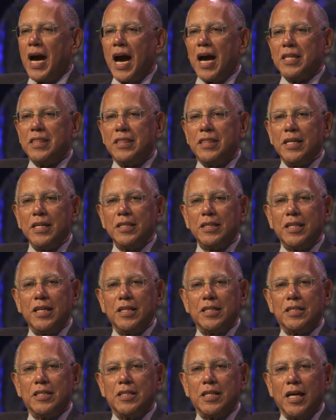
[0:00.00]
I think
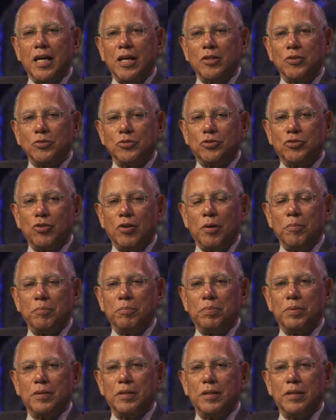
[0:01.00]
that Donald Trump